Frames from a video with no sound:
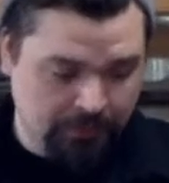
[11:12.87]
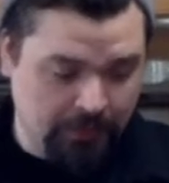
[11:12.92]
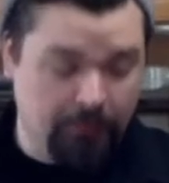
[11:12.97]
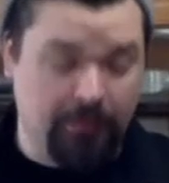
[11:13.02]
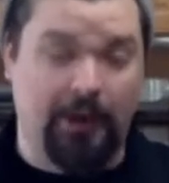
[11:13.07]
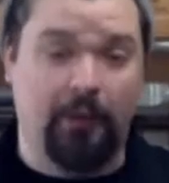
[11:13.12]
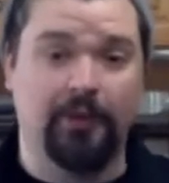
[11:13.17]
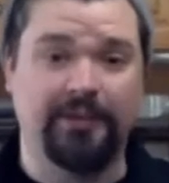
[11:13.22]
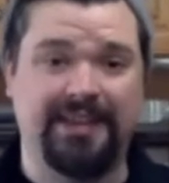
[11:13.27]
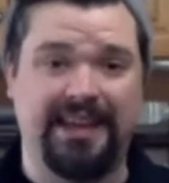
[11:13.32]

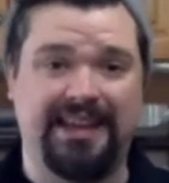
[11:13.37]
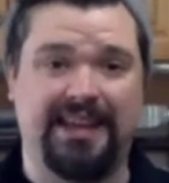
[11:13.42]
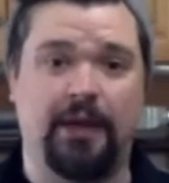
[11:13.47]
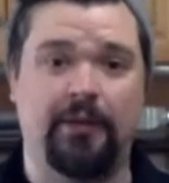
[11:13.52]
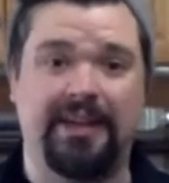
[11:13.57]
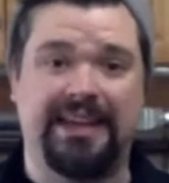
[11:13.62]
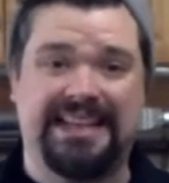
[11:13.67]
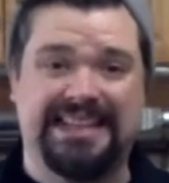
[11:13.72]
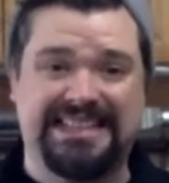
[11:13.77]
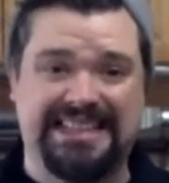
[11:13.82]
But I will take
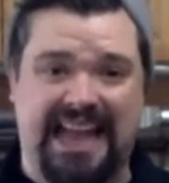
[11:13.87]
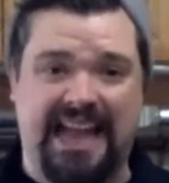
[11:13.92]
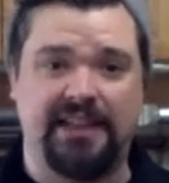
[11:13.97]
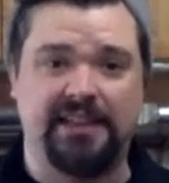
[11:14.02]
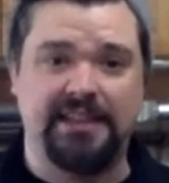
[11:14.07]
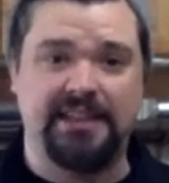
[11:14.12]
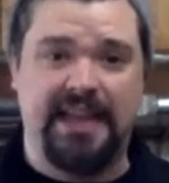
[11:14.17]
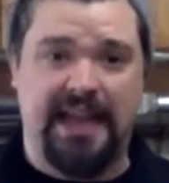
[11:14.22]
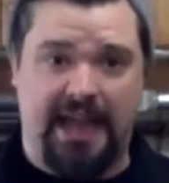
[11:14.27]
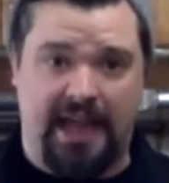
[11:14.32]
out
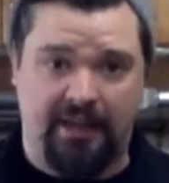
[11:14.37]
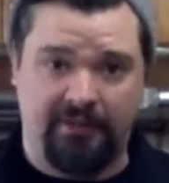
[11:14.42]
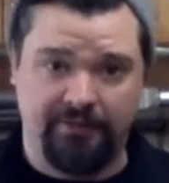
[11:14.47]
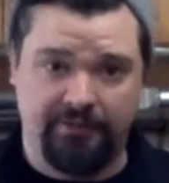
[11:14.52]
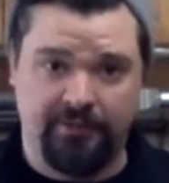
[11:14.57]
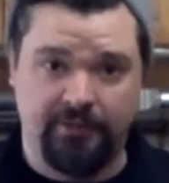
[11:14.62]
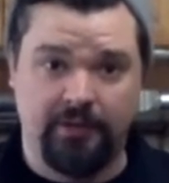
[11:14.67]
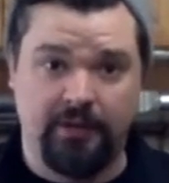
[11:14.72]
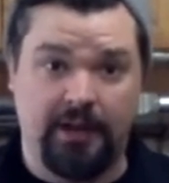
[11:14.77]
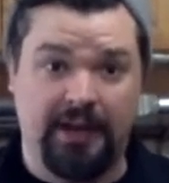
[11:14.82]
exactly half,
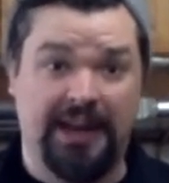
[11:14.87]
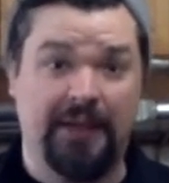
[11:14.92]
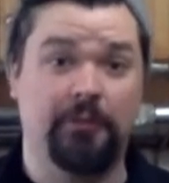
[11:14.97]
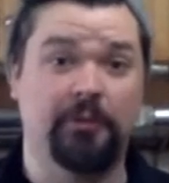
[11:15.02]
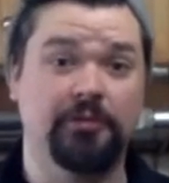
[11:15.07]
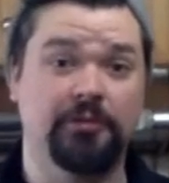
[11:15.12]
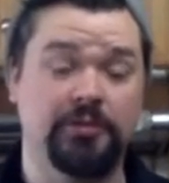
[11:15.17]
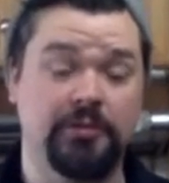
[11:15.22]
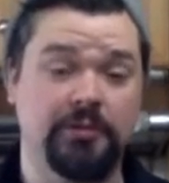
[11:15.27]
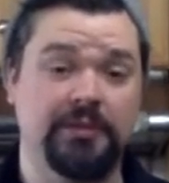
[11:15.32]
and I
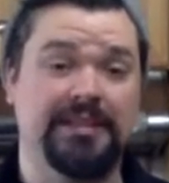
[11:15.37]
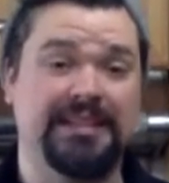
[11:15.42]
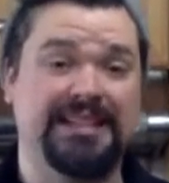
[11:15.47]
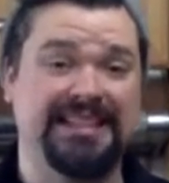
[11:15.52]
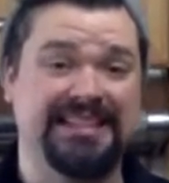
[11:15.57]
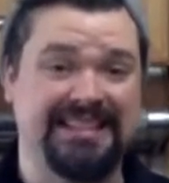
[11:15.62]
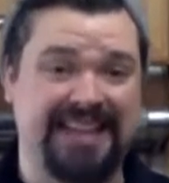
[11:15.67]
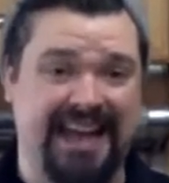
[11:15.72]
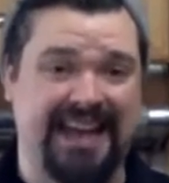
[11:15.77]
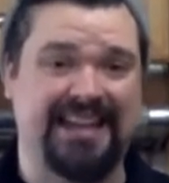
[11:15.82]
will do the
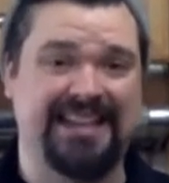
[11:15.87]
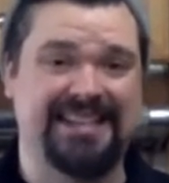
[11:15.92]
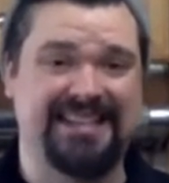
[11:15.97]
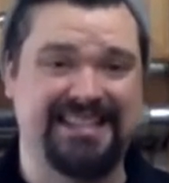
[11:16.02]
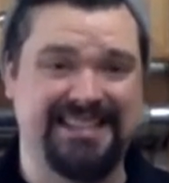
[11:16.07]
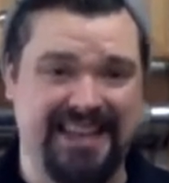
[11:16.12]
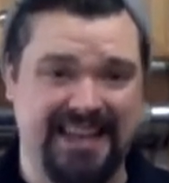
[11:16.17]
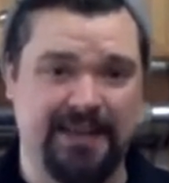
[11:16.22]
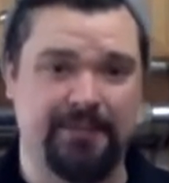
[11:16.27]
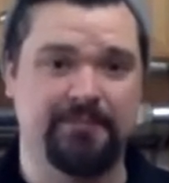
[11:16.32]
exact
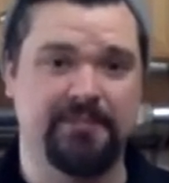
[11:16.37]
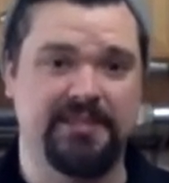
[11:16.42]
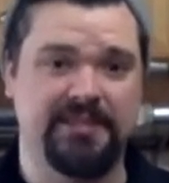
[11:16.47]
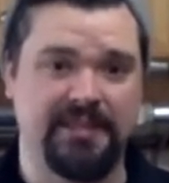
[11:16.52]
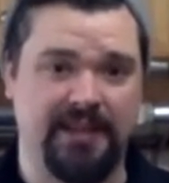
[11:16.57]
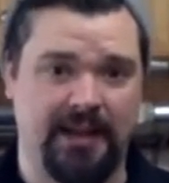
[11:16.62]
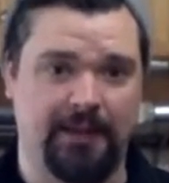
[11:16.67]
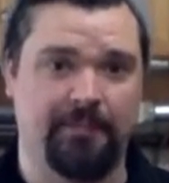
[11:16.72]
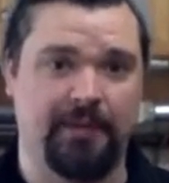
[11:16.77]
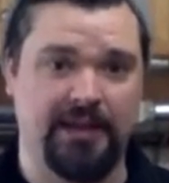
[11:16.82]
same
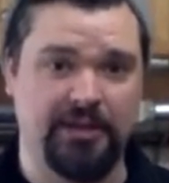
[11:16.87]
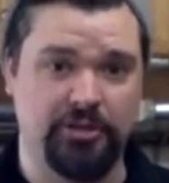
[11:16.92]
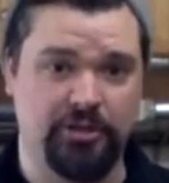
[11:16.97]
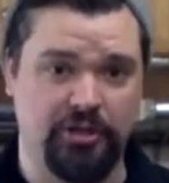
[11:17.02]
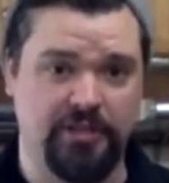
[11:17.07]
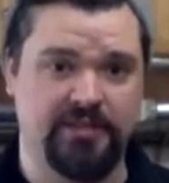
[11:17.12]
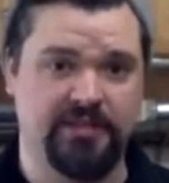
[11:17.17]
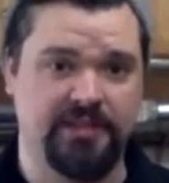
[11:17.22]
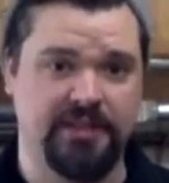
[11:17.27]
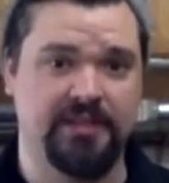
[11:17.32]
setup I
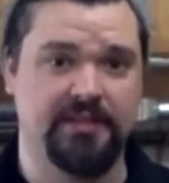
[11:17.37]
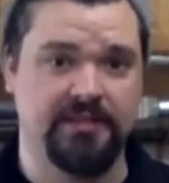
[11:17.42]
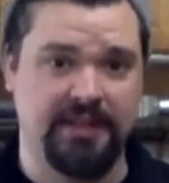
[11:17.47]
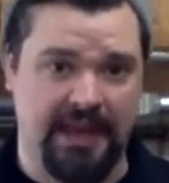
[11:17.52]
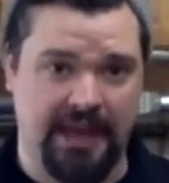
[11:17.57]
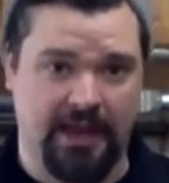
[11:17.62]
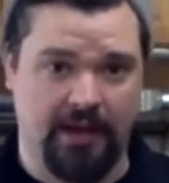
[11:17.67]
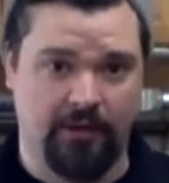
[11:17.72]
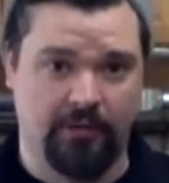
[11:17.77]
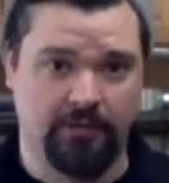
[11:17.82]
just did
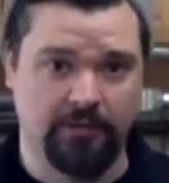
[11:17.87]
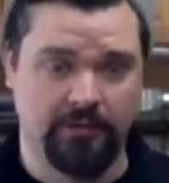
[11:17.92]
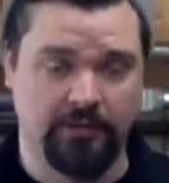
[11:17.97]
now,